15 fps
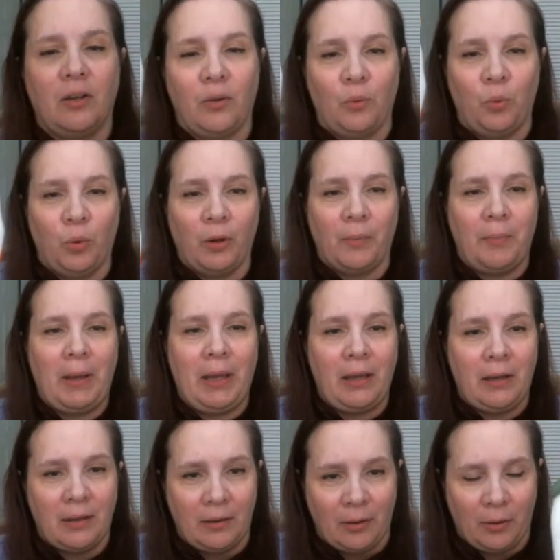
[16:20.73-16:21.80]
were
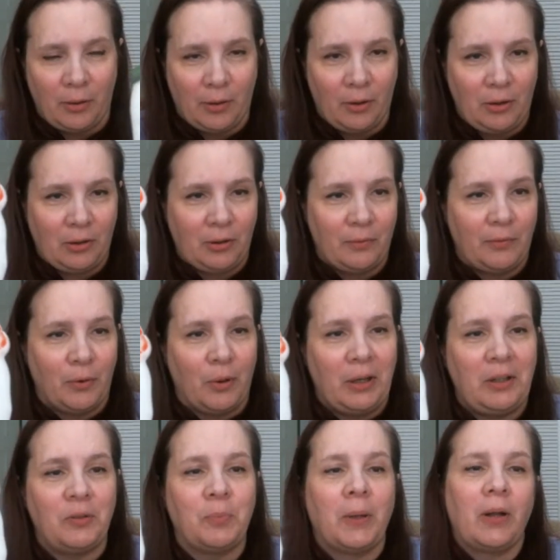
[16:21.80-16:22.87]
made in the 30s and
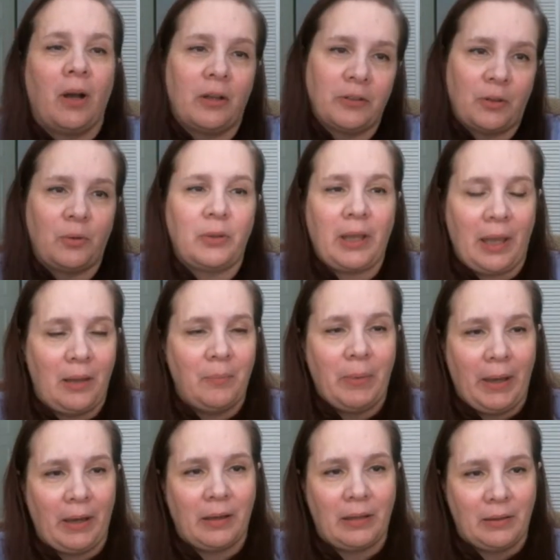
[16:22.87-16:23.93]
40s, but also came
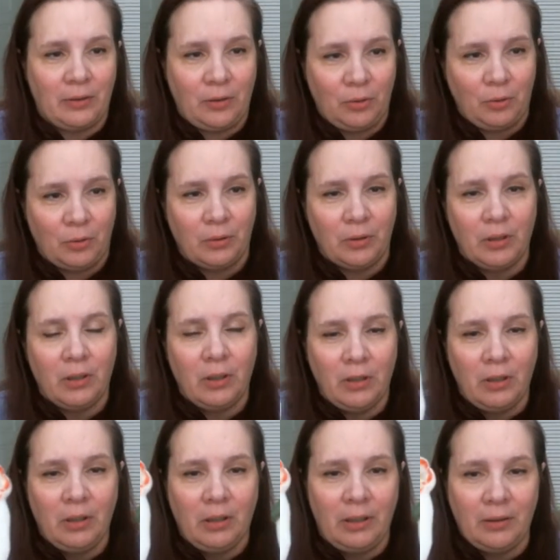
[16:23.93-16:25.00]
back into
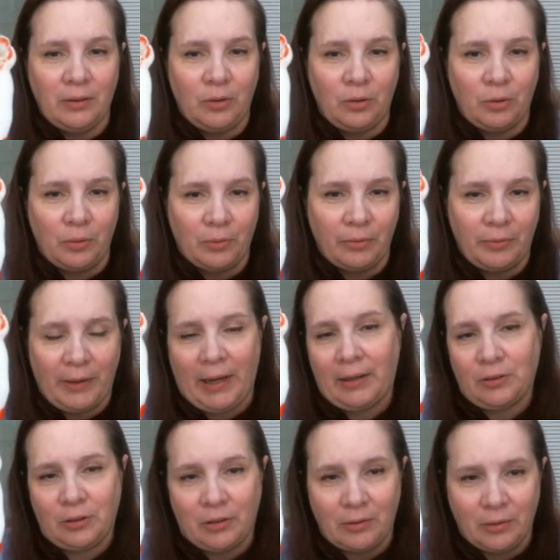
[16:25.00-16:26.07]
into
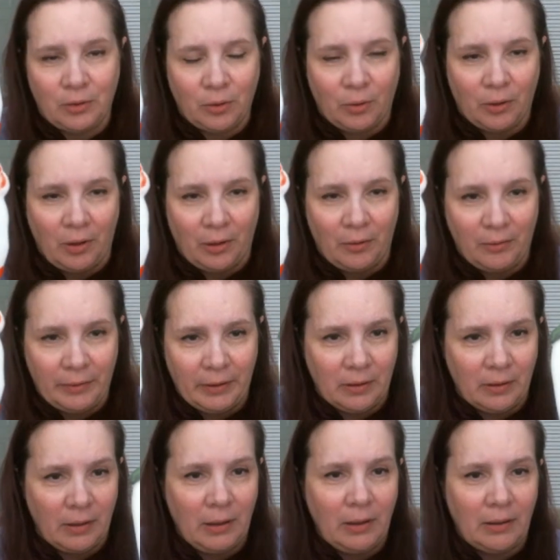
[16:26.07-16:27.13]
fashion, sort of,
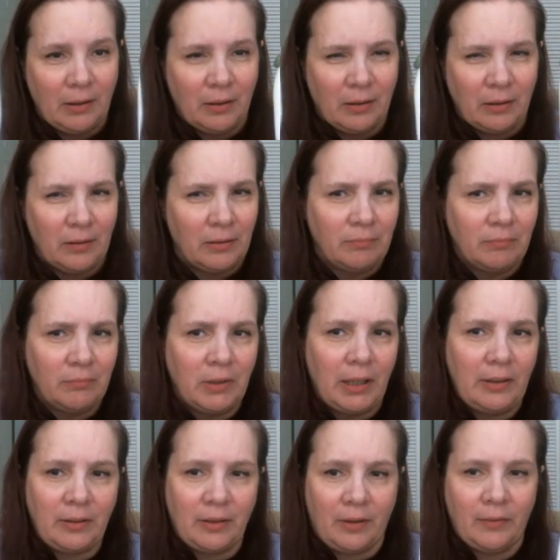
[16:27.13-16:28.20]
in, in the
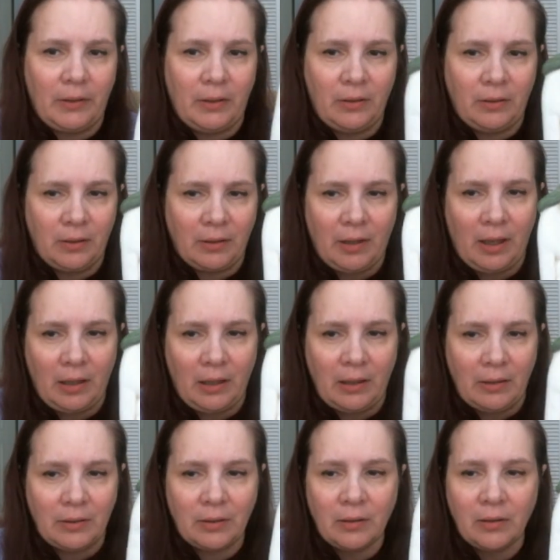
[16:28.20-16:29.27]
late 70s and
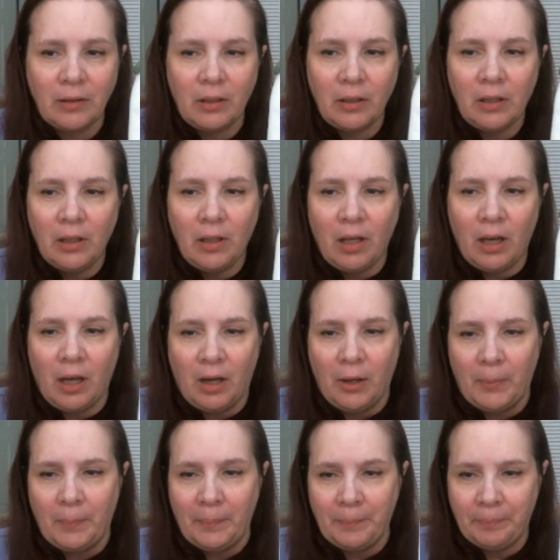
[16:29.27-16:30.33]
80s.
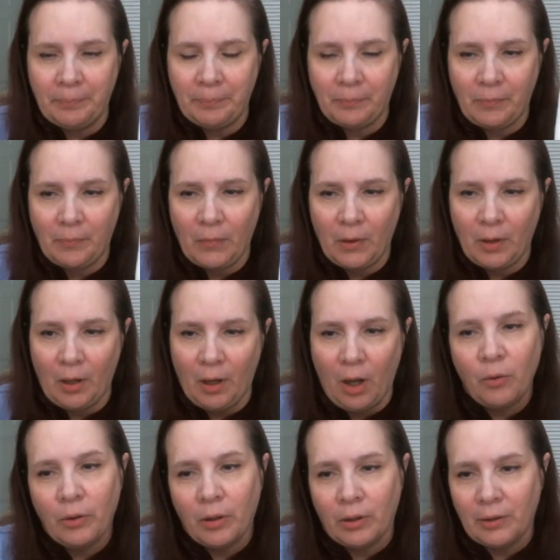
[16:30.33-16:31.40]
Um,
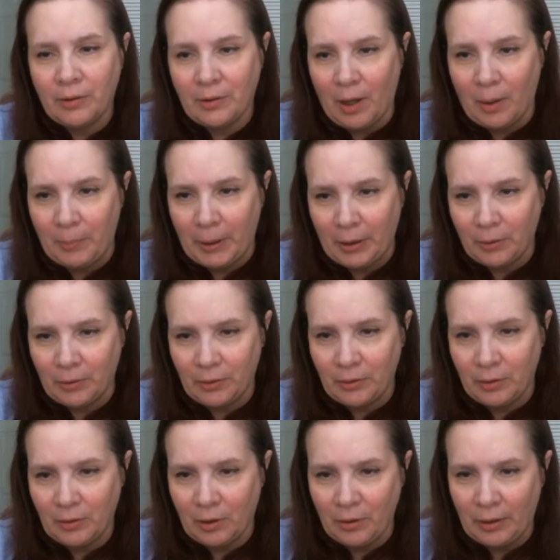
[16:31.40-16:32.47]
oh, good, it's not
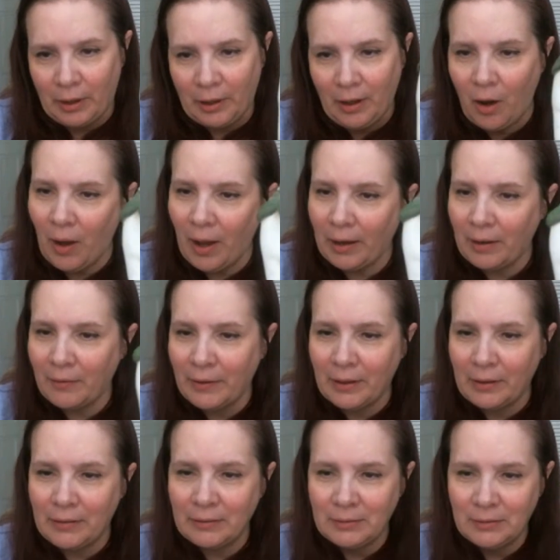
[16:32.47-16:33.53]
backwards. Okay. Oh, hi,
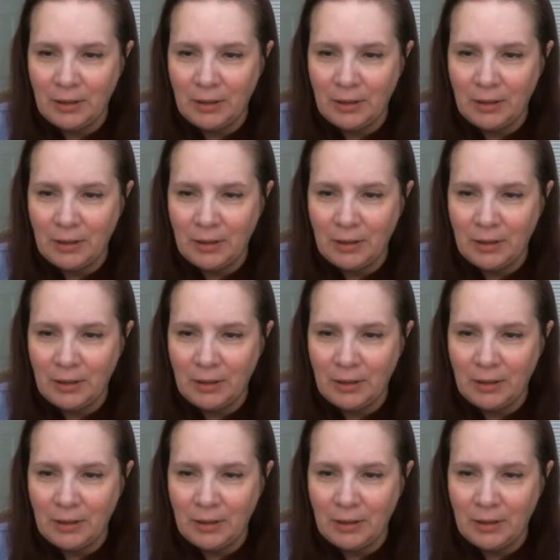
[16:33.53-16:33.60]
Yvonne.